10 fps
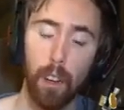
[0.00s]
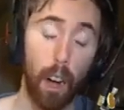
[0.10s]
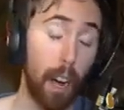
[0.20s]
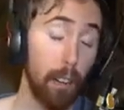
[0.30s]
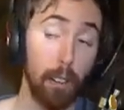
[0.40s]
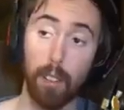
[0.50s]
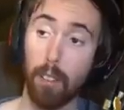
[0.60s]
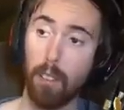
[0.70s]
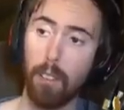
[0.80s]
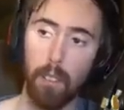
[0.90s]
I don't know.
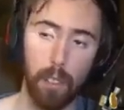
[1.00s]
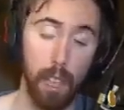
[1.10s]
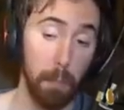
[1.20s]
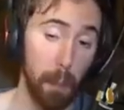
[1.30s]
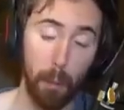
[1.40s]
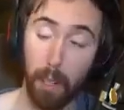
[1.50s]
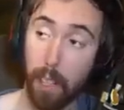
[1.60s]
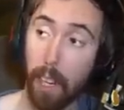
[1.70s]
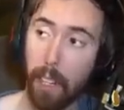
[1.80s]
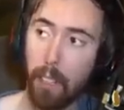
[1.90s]
If it was to keep people
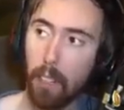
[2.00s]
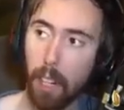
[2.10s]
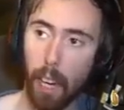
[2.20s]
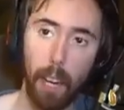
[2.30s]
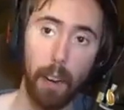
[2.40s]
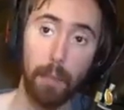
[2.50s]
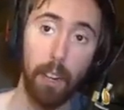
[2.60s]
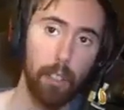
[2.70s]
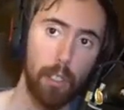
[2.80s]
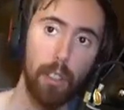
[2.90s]
engaged, I'm
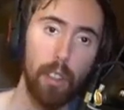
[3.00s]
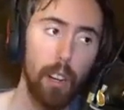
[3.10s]
not sure.